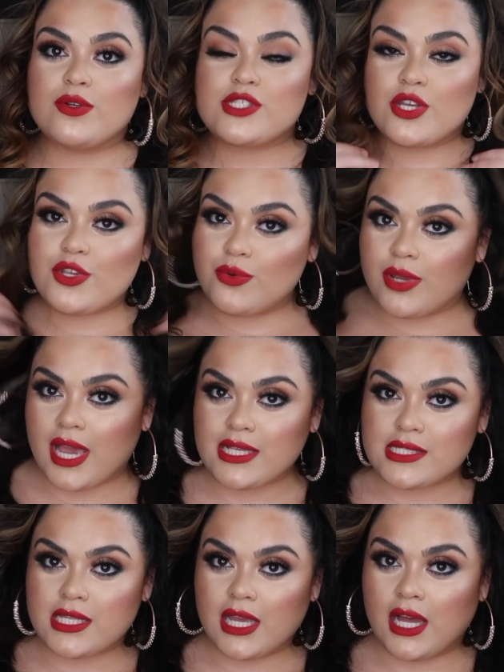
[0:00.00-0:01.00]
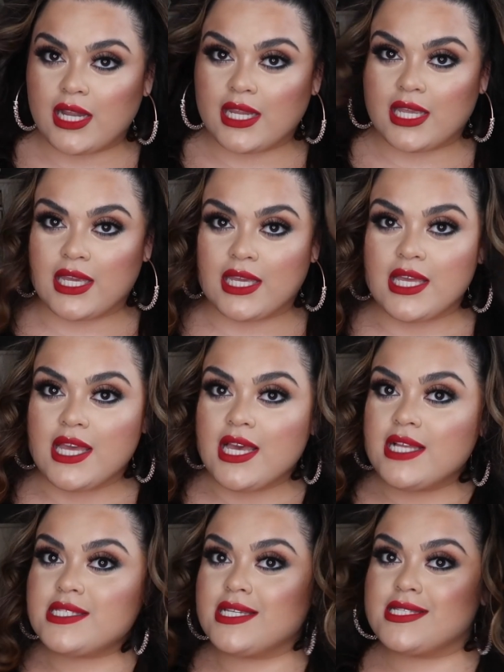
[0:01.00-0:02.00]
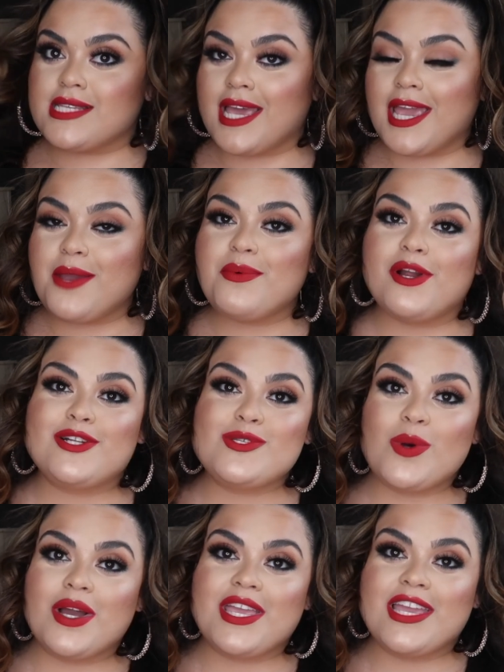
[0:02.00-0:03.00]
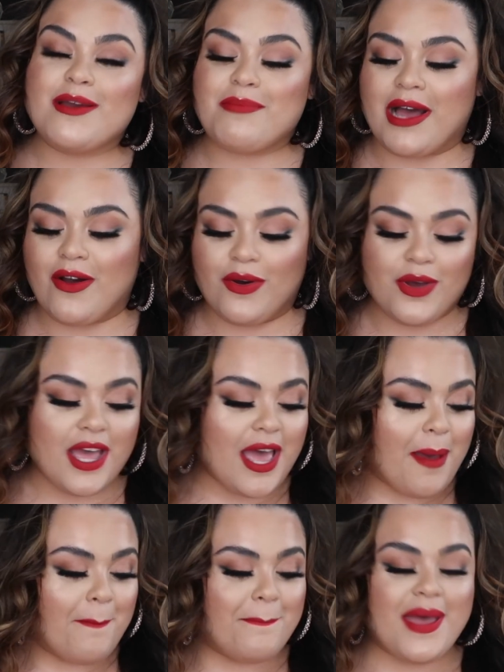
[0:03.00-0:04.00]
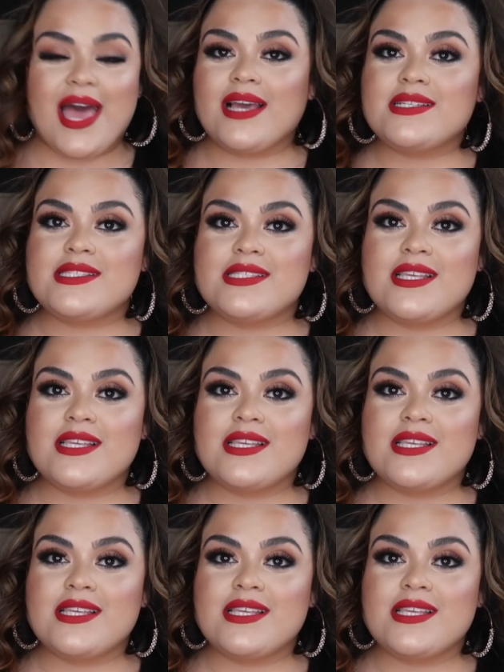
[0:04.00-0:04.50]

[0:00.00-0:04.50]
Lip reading: So you guessed it, honey, today we're talking about MAC's